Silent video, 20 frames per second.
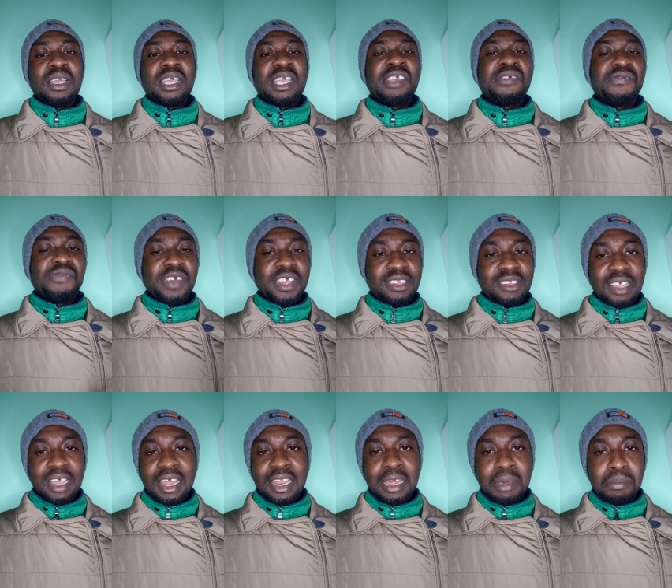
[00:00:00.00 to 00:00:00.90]
invent
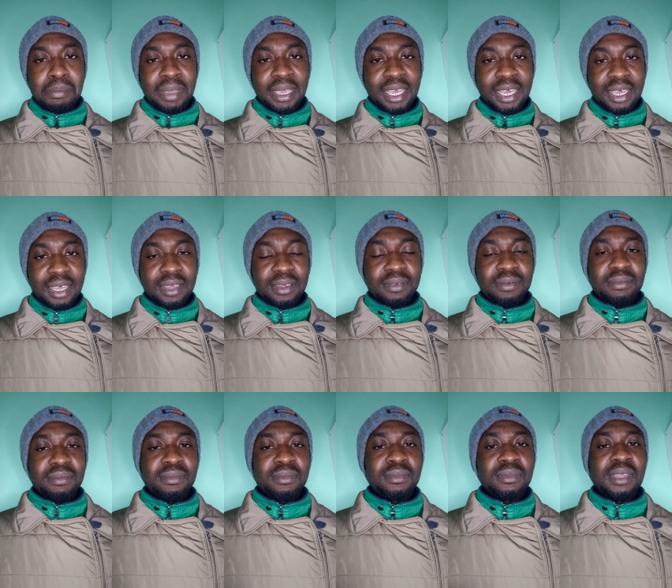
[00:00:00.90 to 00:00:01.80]
alembic
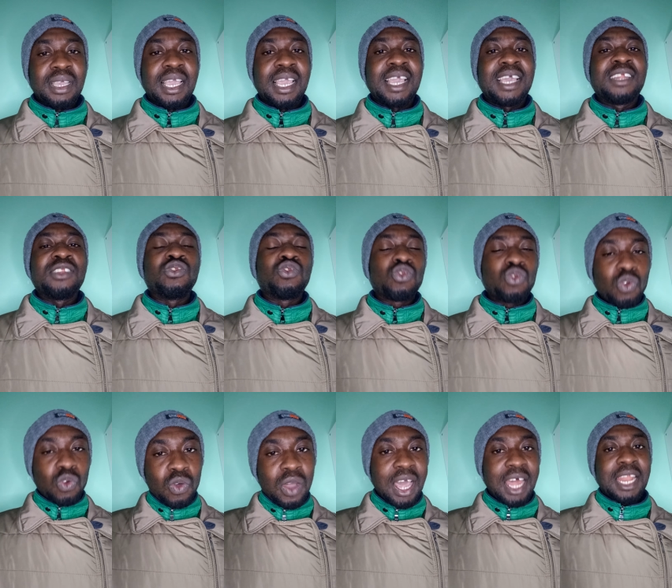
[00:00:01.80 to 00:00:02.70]
and
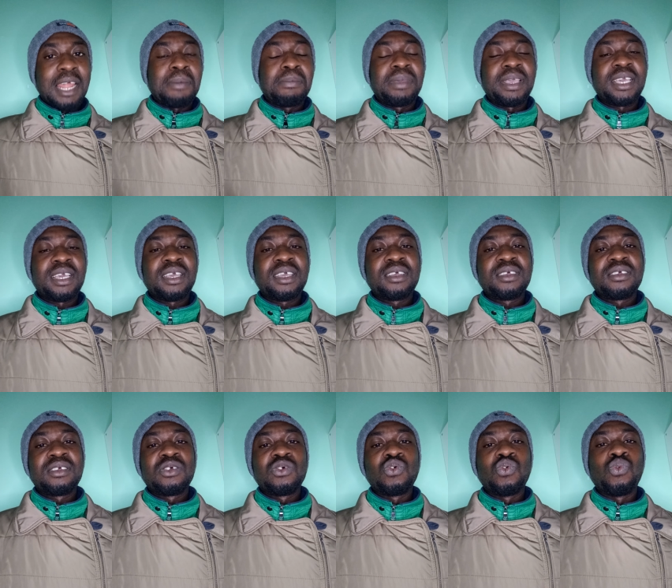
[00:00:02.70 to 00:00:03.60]
through alembic
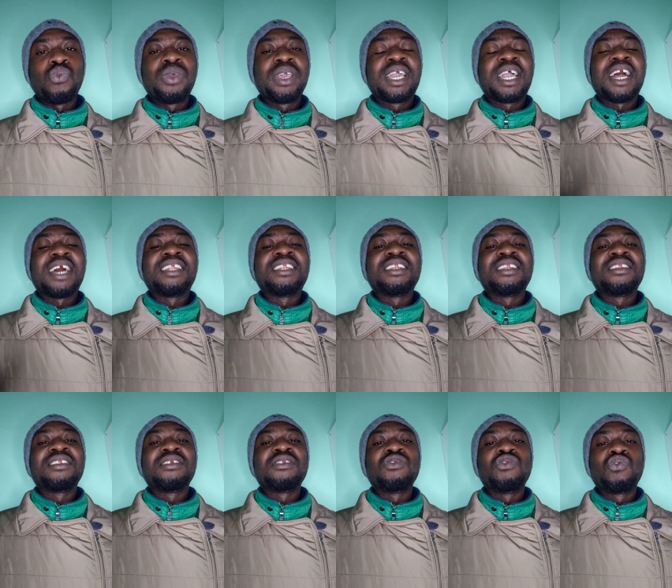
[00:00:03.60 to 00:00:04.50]
we can
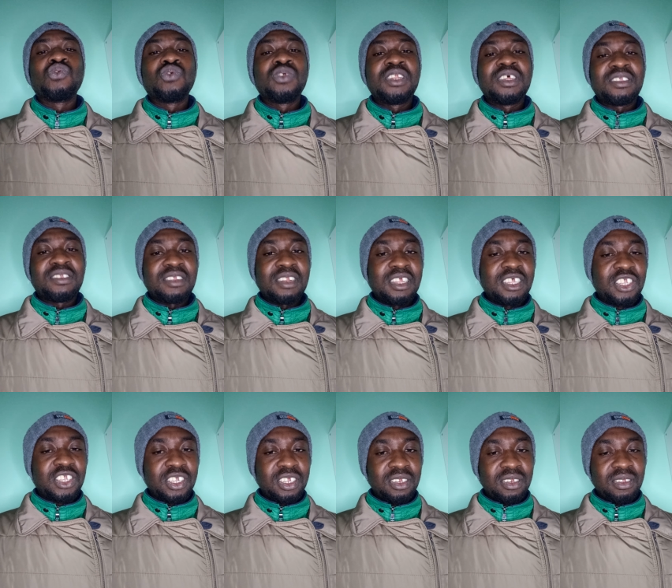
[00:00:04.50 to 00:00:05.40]
do
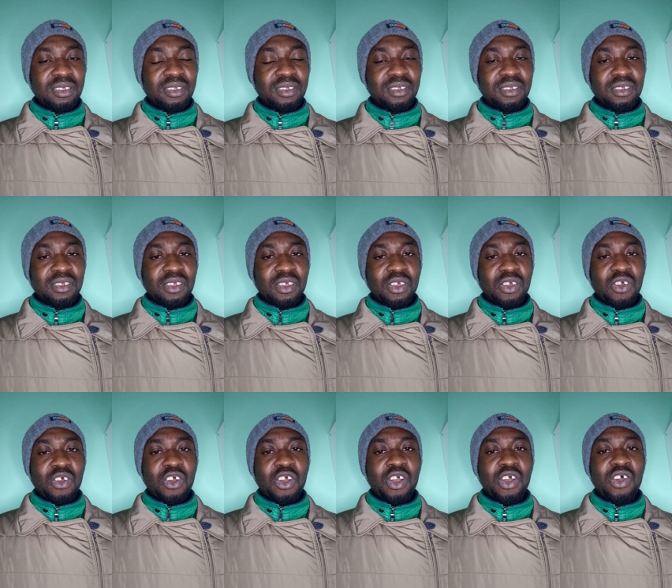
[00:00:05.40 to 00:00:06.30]
distillation
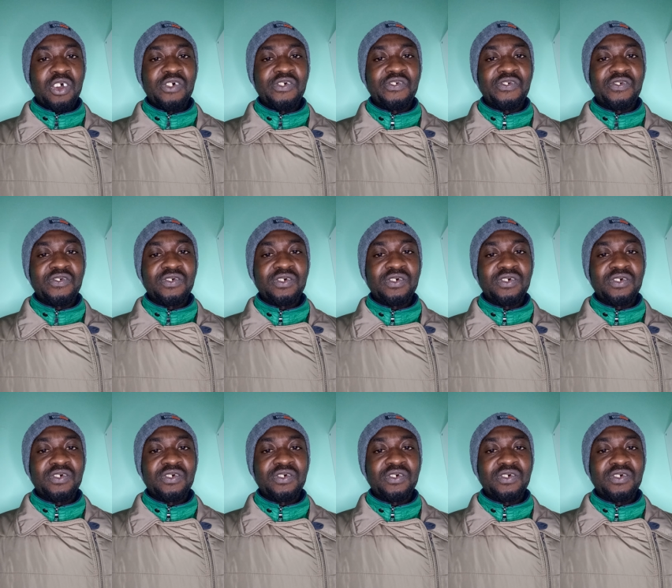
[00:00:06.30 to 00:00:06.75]
of